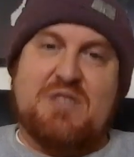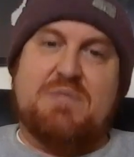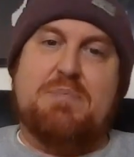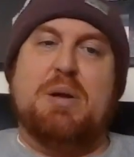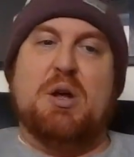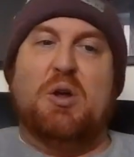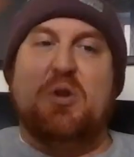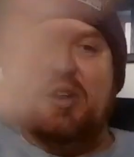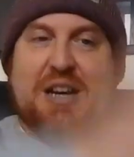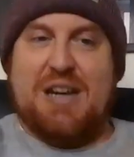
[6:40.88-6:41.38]

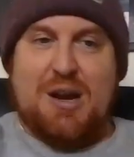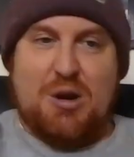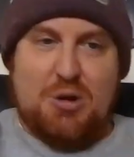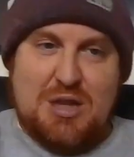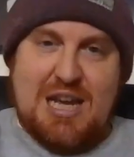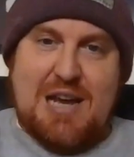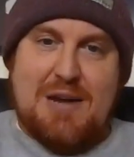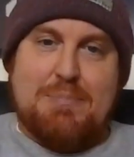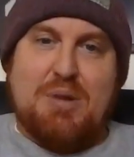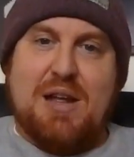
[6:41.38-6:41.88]
sort of
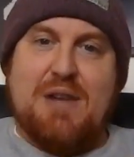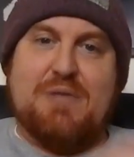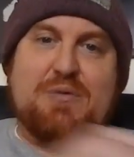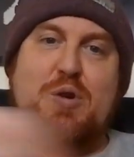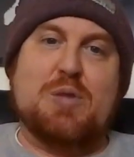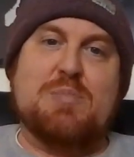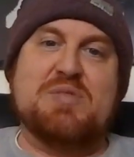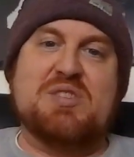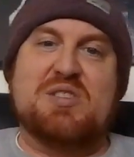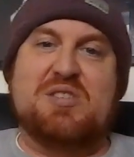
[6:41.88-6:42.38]
building out that
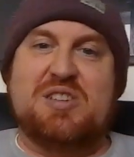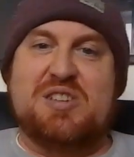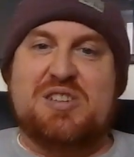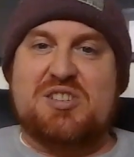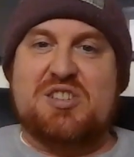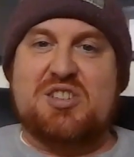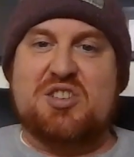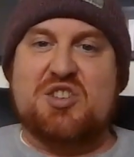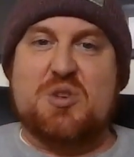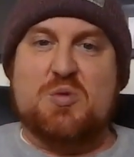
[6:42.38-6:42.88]
platform. So
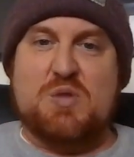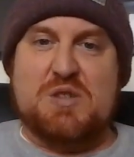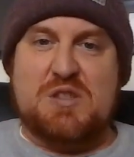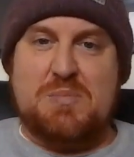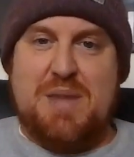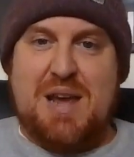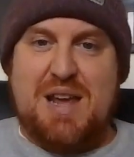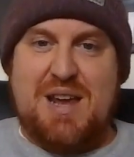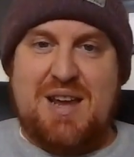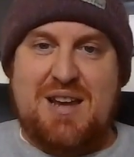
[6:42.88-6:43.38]
the decision
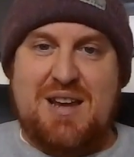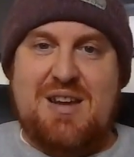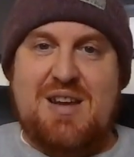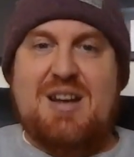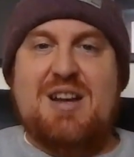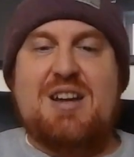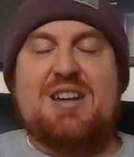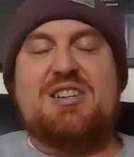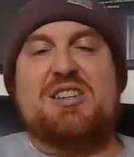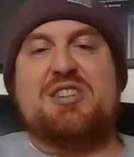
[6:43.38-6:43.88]
was made